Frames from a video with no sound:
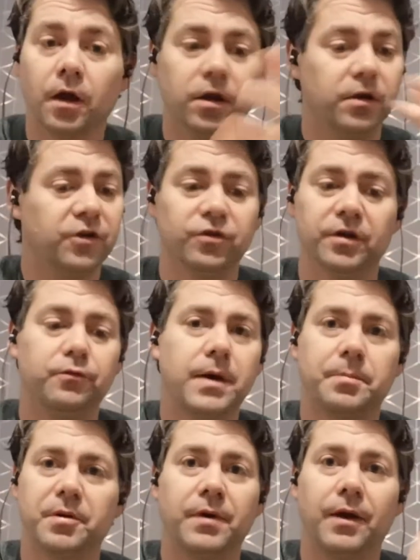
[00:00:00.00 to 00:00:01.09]
I literally
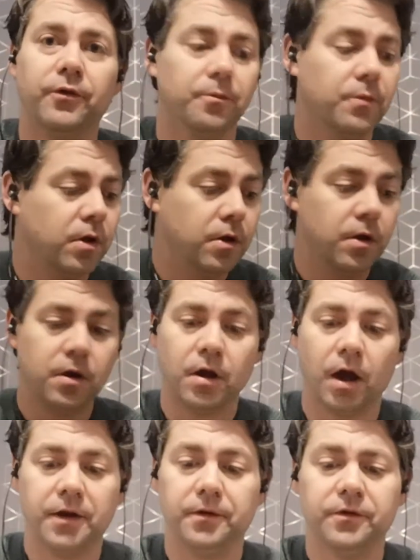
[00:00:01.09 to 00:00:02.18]
wrap it around them,
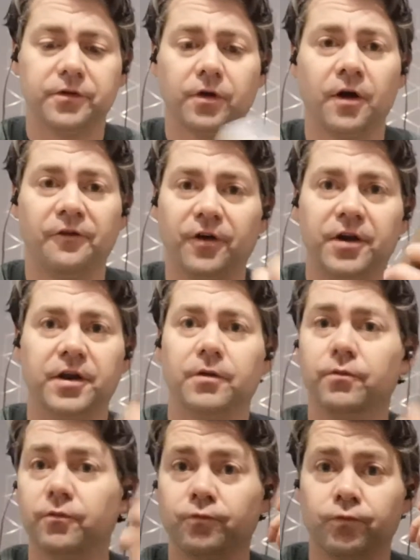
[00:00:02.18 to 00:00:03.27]
and I find
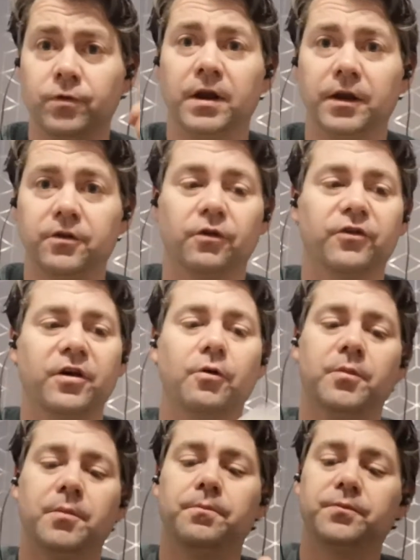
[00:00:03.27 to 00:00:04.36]
it really does
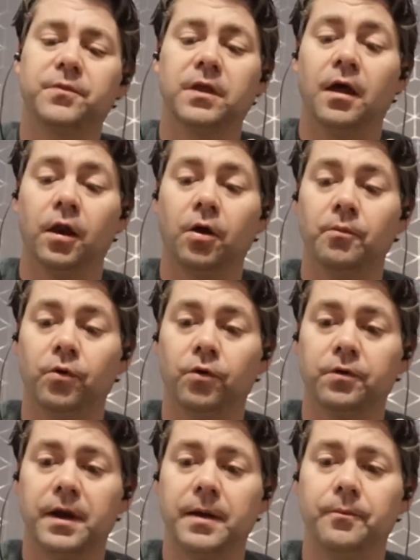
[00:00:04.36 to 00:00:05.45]
help me get a lot
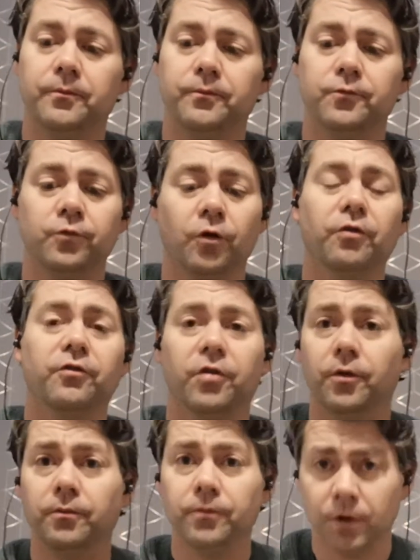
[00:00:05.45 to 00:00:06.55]
more runs
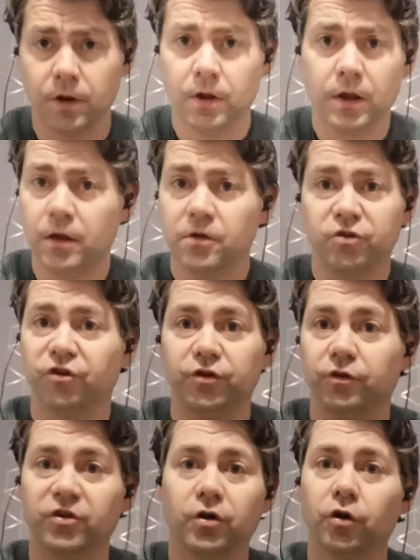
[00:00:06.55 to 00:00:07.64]
than just
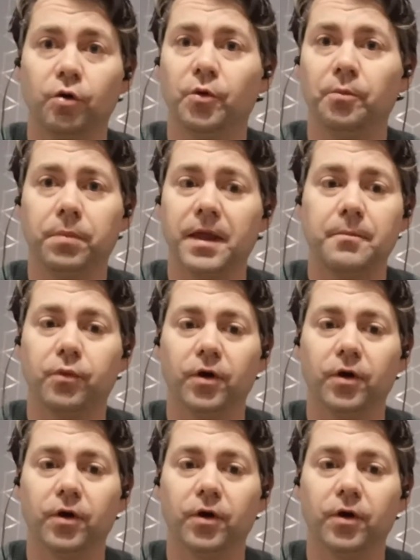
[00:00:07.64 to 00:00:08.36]
using normal plain